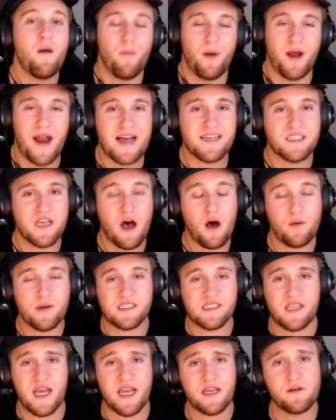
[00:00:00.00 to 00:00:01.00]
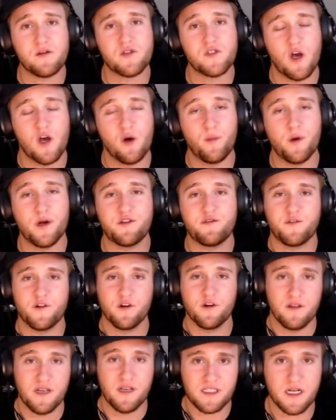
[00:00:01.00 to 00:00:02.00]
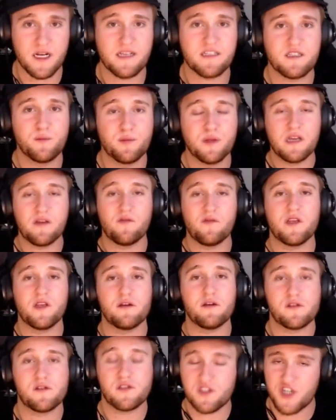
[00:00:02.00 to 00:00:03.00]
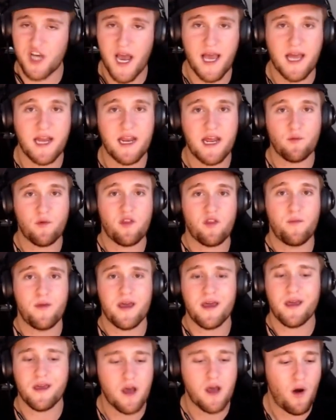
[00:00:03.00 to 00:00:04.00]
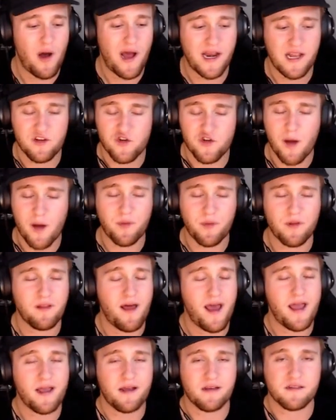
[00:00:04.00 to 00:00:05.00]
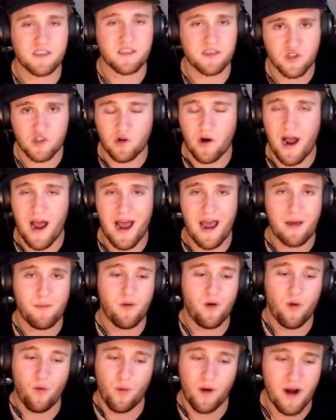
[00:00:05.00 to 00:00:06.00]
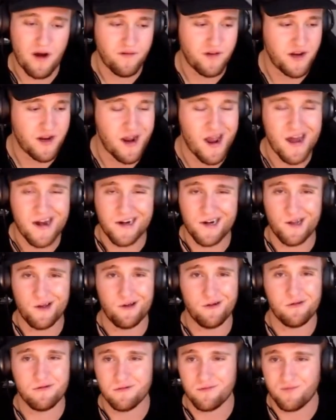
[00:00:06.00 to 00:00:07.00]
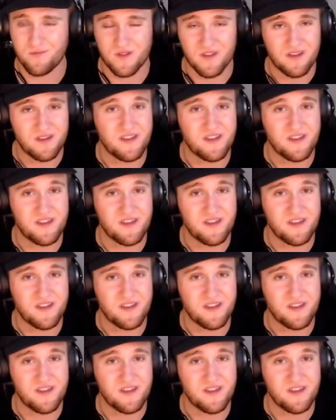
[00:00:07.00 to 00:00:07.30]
But as always, thank you so much for listening to Bleav in Utes, checking in with me. Go ahead and drop a like, subscribe, whatever you got to do.